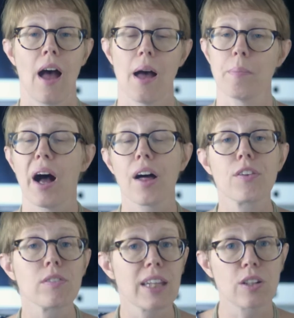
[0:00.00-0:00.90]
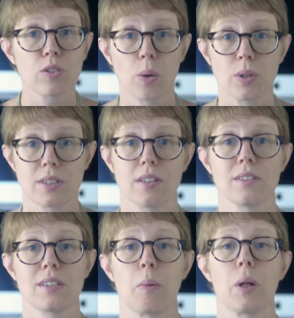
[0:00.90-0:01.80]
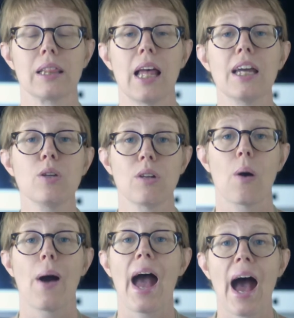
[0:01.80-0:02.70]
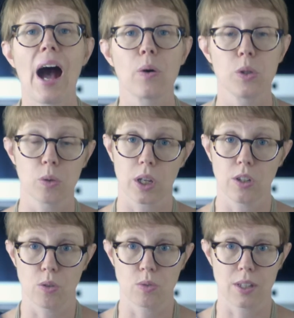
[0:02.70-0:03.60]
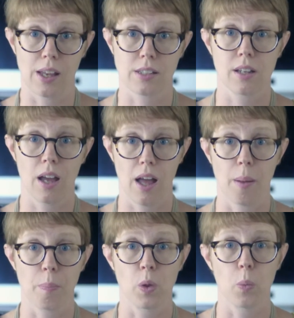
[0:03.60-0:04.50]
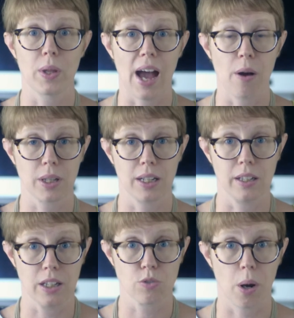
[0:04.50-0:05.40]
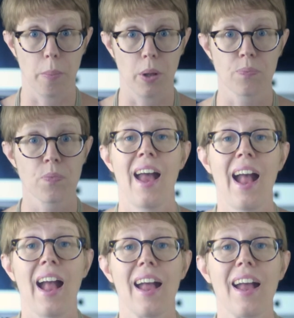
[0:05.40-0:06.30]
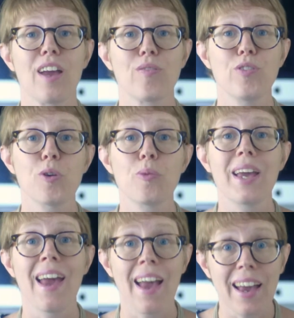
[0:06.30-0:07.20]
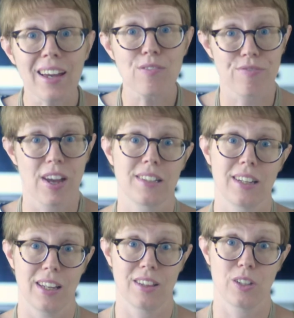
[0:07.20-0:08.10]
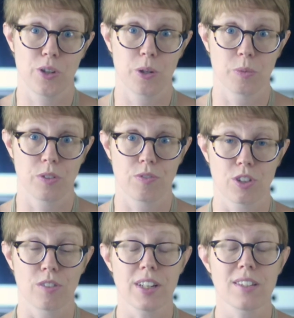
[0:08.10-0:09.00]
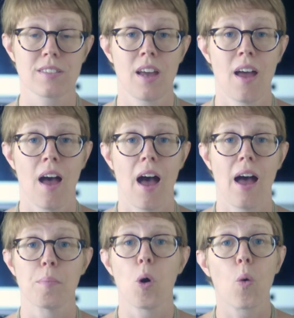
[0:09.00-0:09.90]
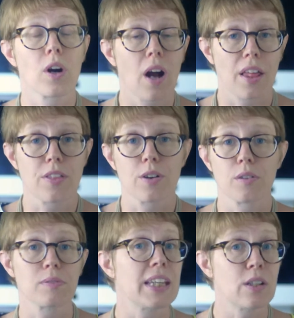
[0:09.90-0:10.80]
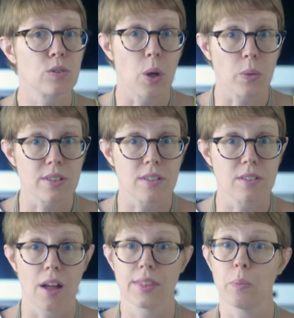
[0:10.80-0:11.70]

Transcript: other legal notices that will let you know how you can use it without getting in trouble. If you can't find it in the terms of service or other legal notices on the